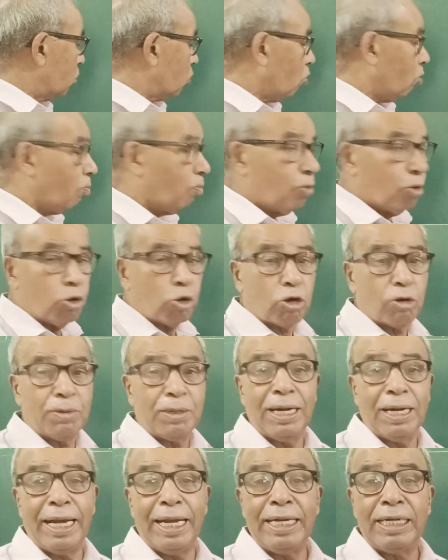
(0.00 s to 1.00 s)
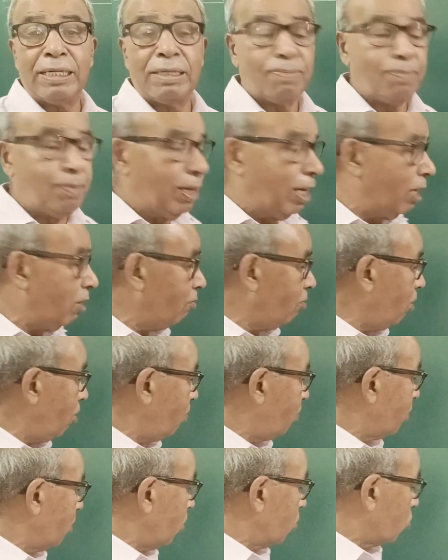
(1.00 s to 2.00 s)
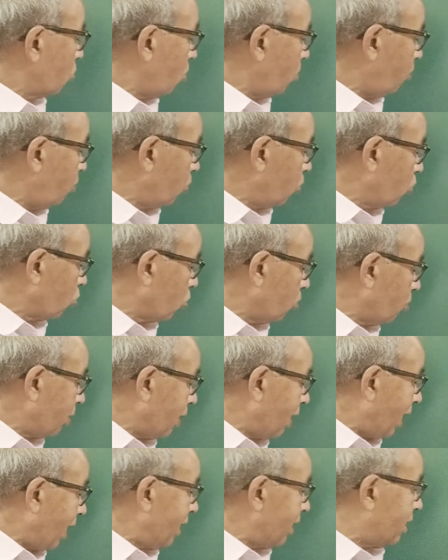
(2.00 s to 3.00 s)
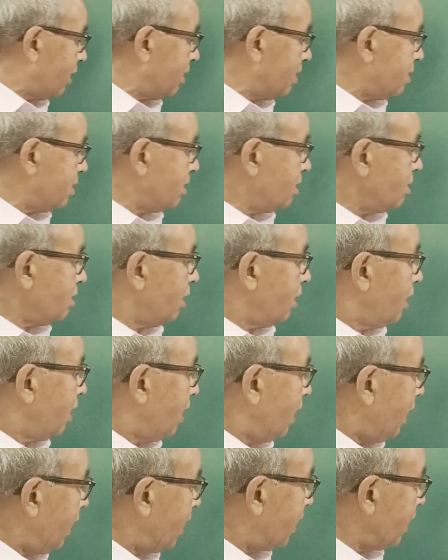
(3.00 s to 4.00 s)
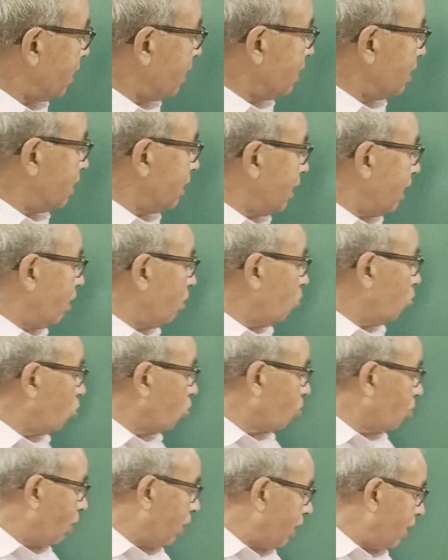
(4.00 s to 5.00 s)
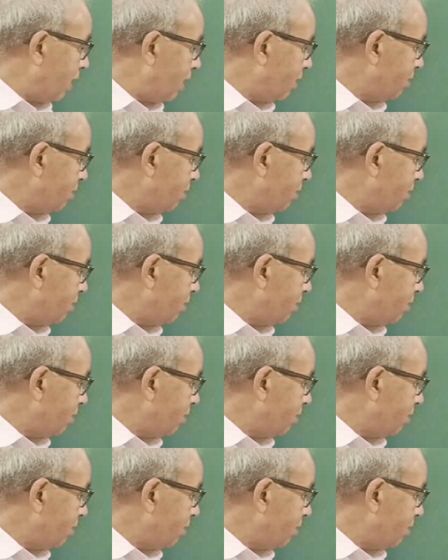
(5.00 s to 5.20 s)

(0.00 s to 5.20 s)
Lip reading: of monochrome light, plane wavefront of monochrome light. It is incident normally.